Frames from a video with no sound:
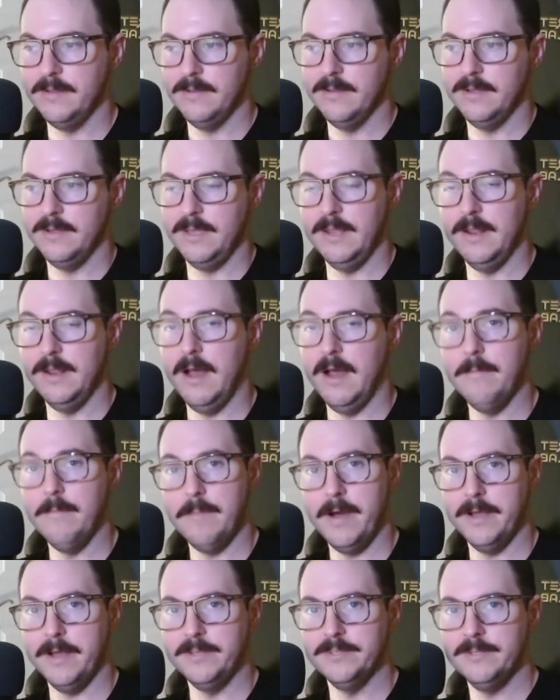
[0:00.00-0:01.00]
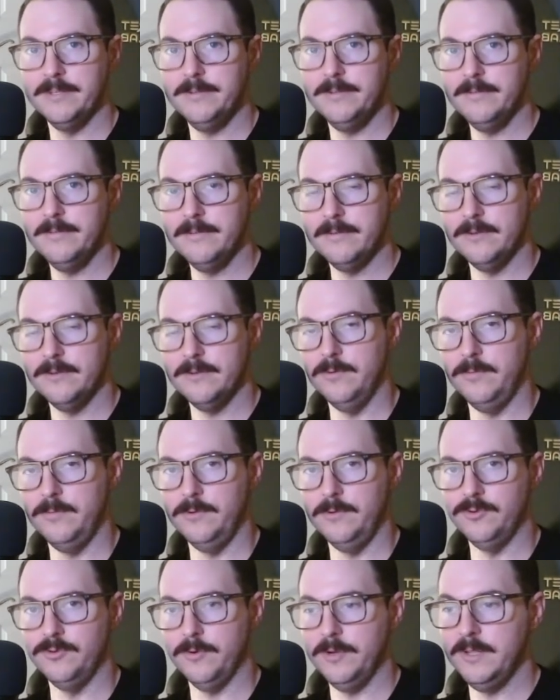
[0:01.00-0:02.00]
Again, I'm Paizen. Hope you
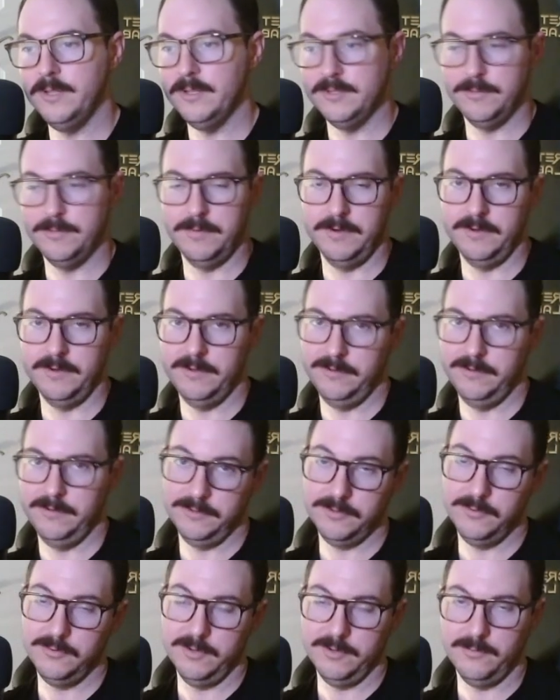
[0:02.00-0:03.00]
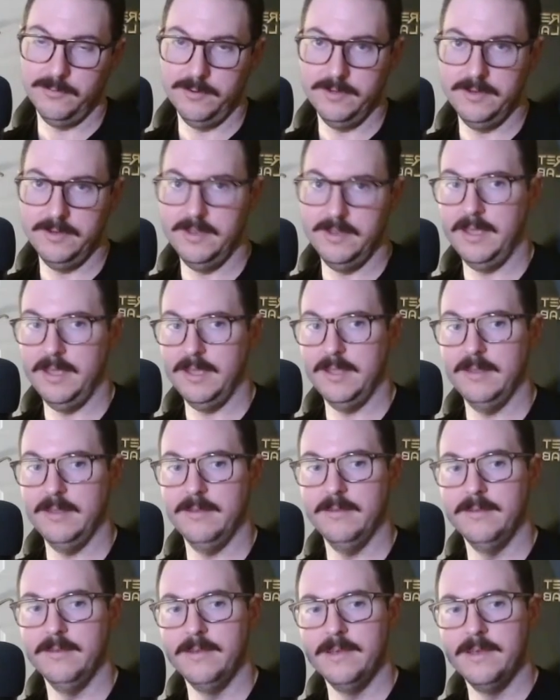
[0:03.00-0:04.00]
enjoyed it. It was a quick one, and